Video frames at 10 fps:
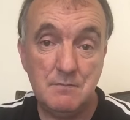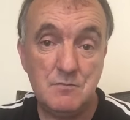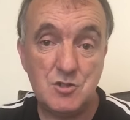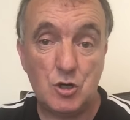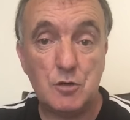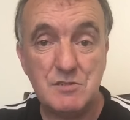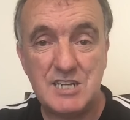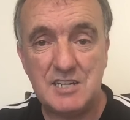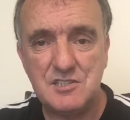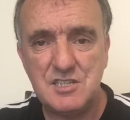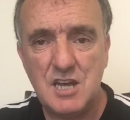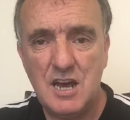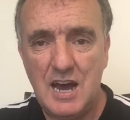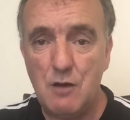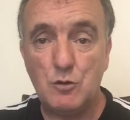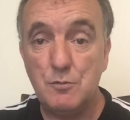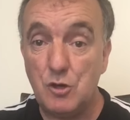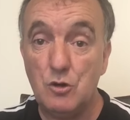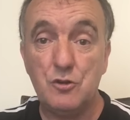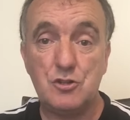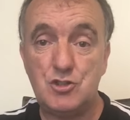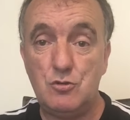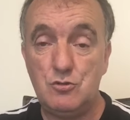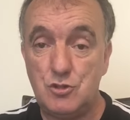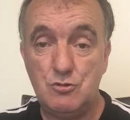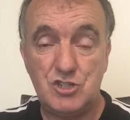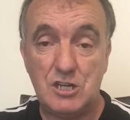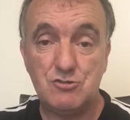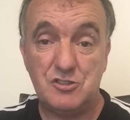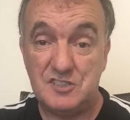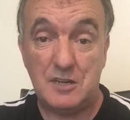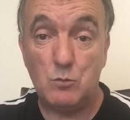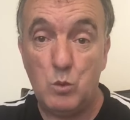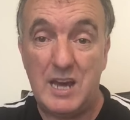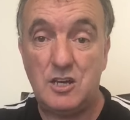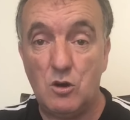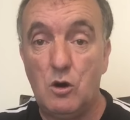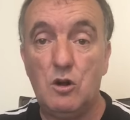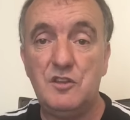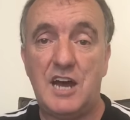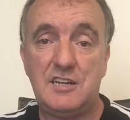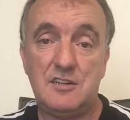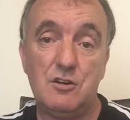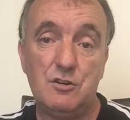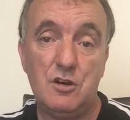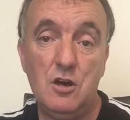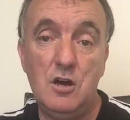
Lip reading: circumstances. How come the other two children didn't wake all night long